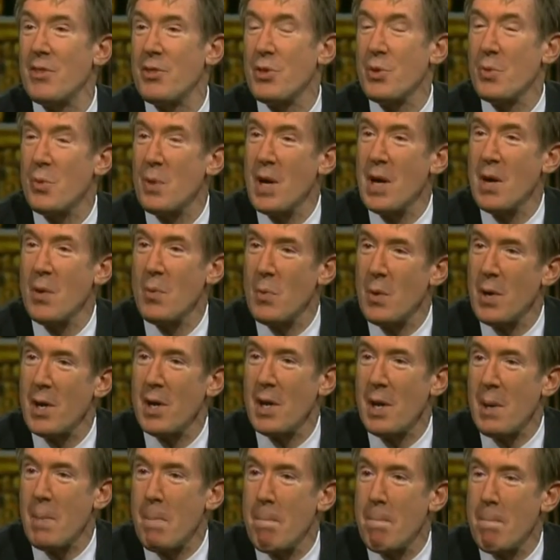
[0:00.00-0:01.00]
three
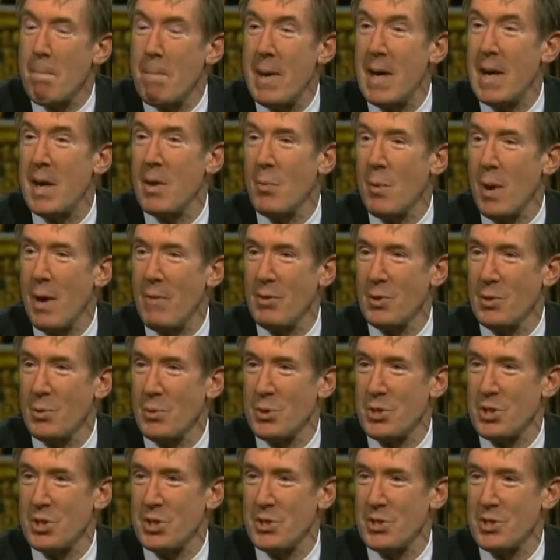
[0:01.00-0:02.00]
really big
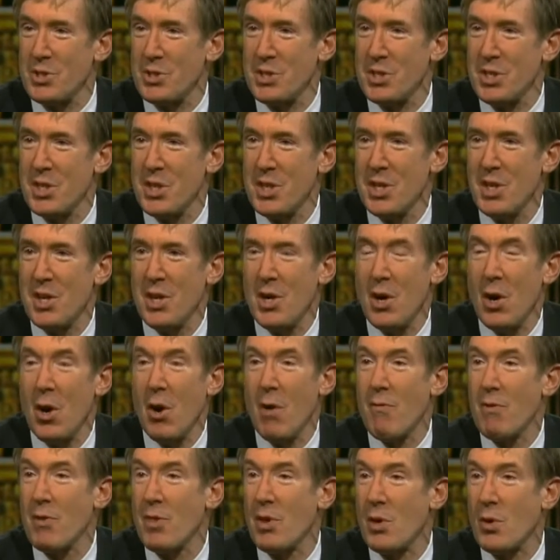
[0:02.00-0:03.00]
revolutions
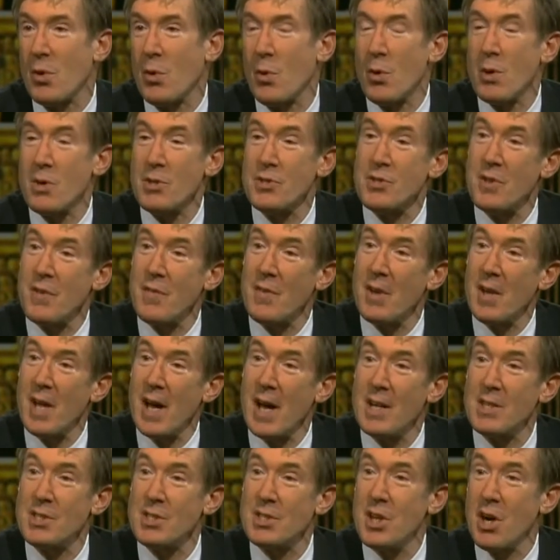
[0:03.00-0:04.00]
over the course of the
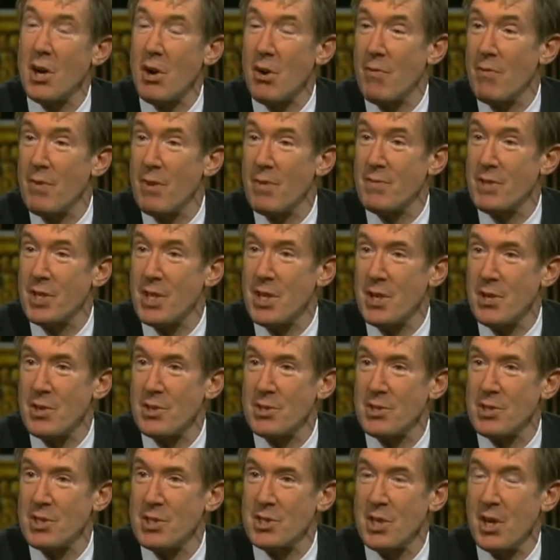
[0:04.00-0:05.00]
last 150
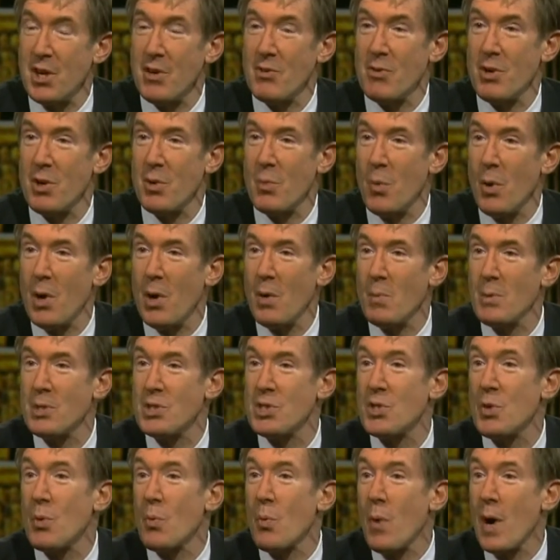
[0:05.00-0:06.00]
years in this country. One
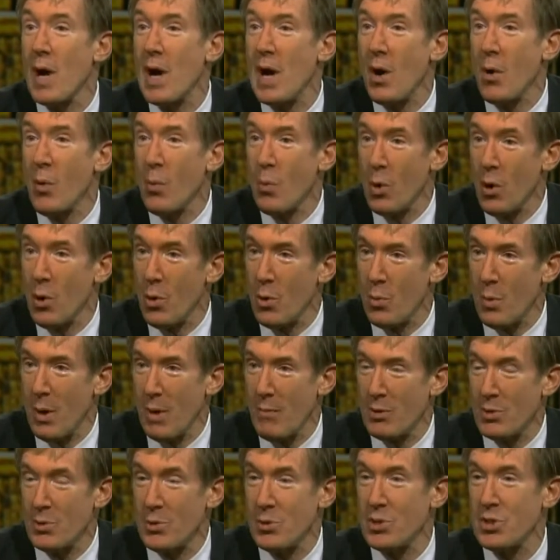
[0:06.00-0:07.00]
was the railroad
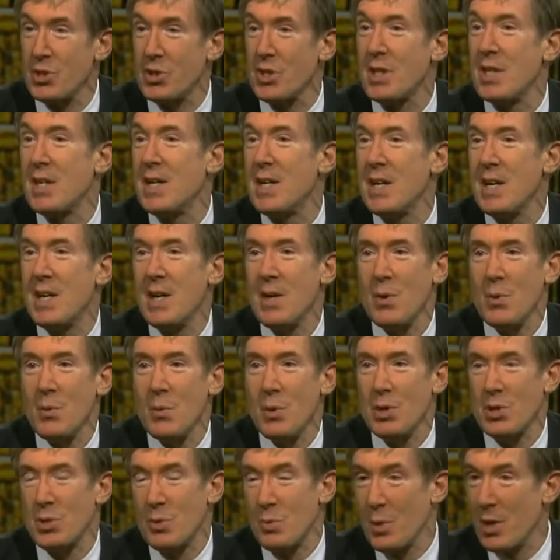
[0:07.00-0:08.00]
revolution,
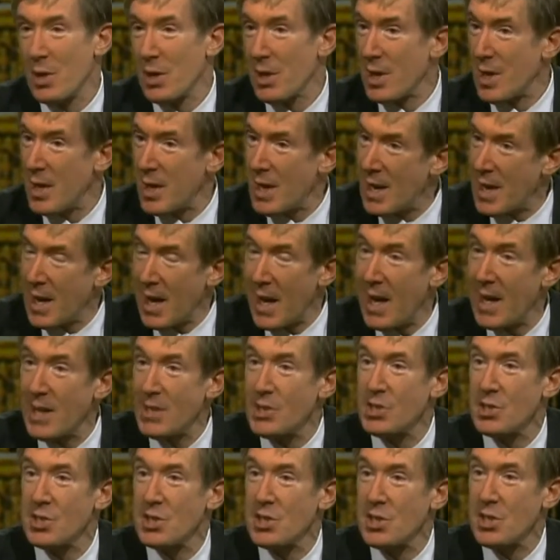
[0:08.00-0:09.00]
which really
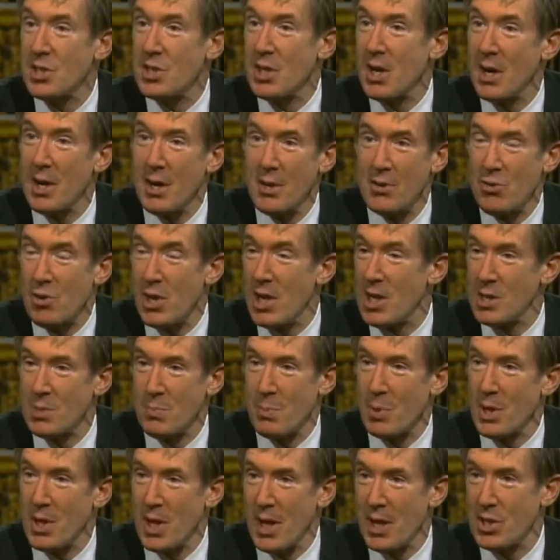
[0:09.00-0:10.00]
enhanced uh,
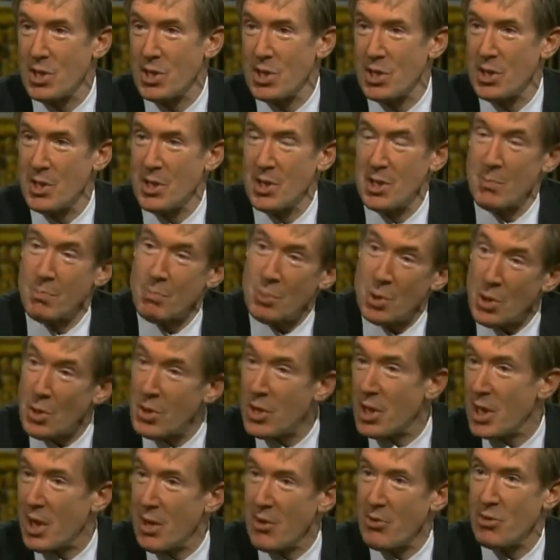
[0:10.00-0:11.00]
transportation, pulled
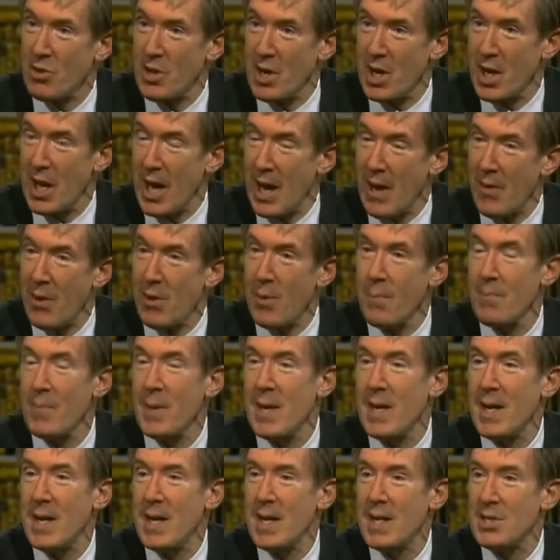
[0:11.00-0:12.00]
the country together.
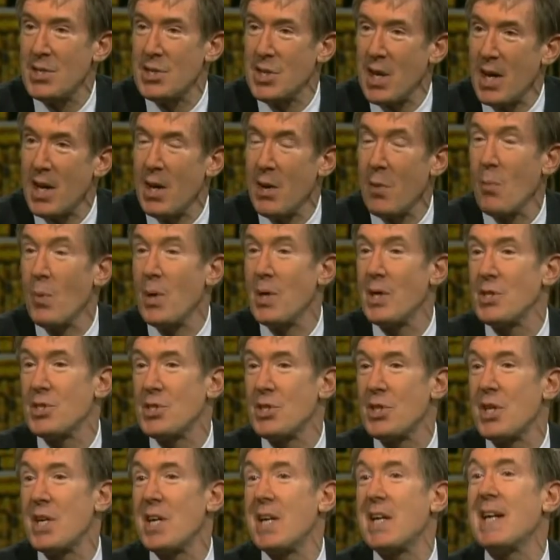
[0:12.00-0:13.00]
Second was
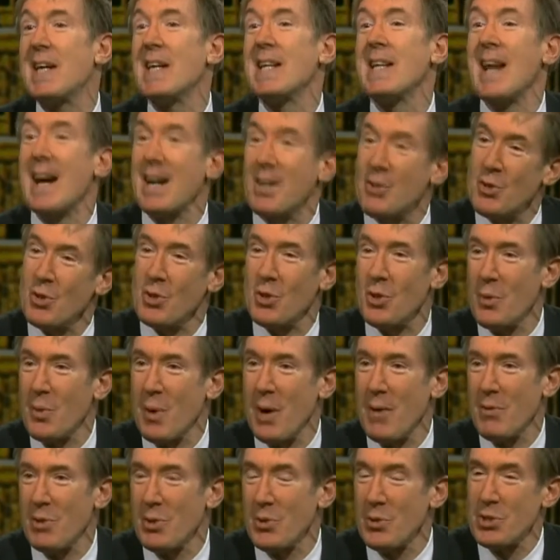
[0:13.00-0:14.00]
the electrical
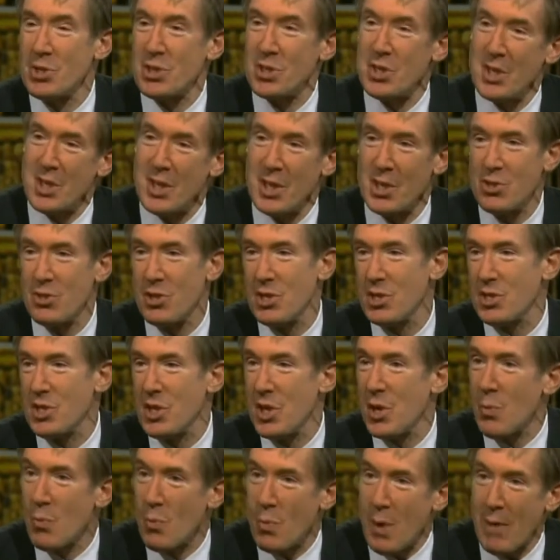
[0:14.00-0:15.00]
revolution.
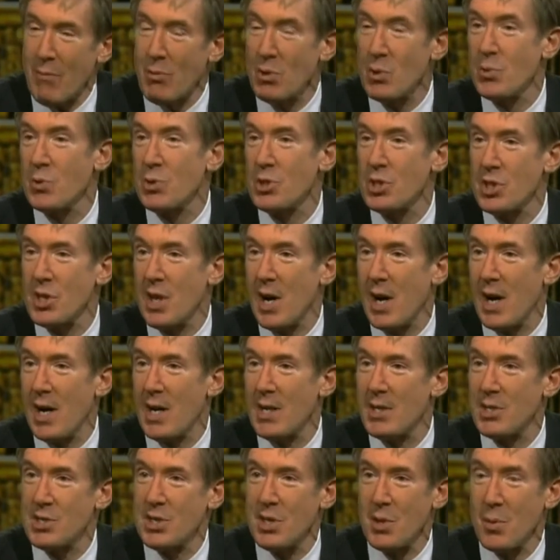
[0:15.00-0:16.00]
Electricity
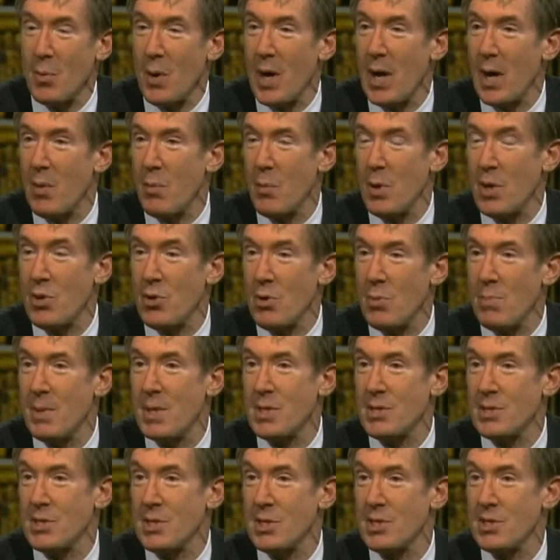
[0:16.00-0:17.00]
revolutionized the way we do
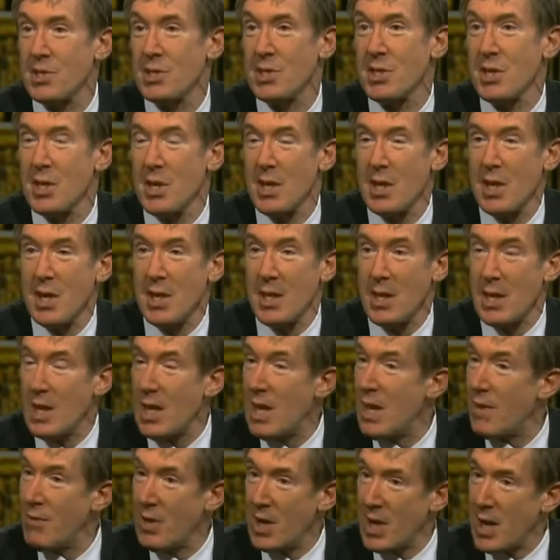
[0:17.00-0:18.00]
business
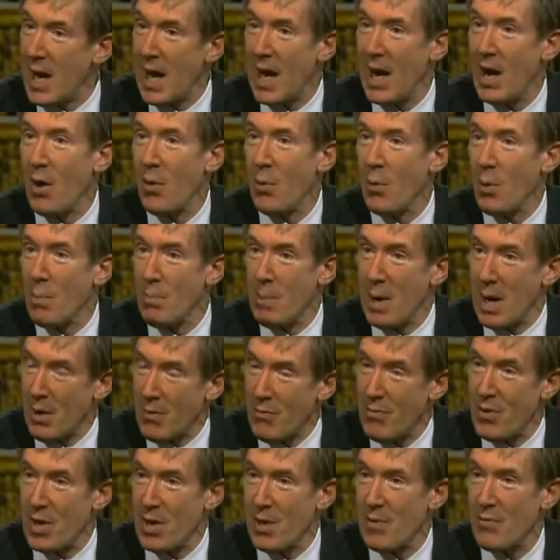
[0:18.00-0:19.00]
even now we're
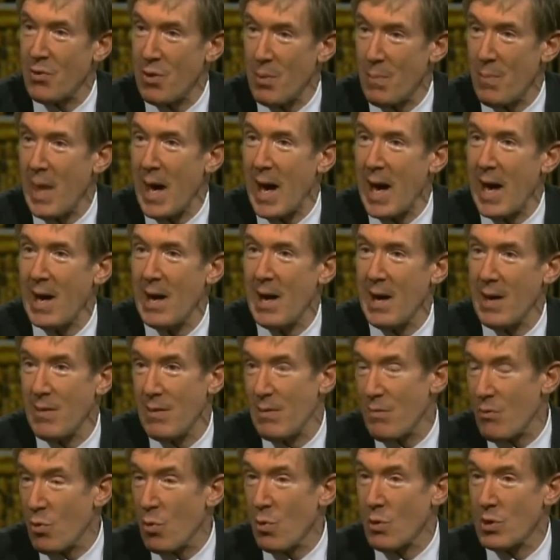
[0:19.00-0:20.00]
benefiting from that
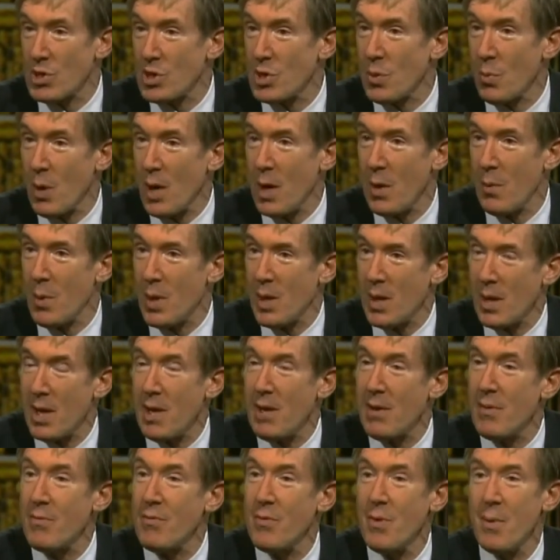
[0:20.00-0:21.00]
and of course the way we
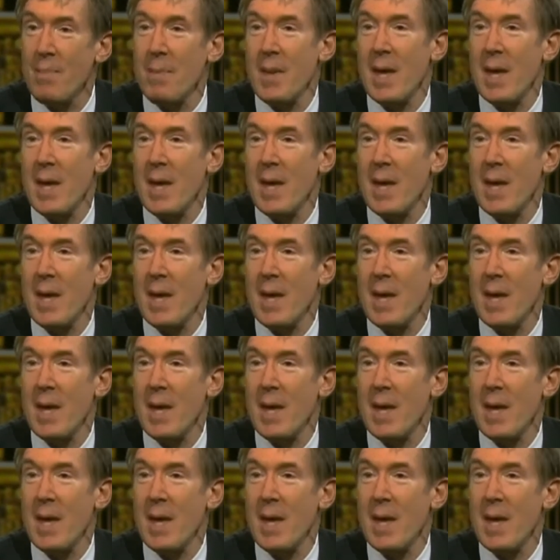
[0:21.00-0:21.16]
live.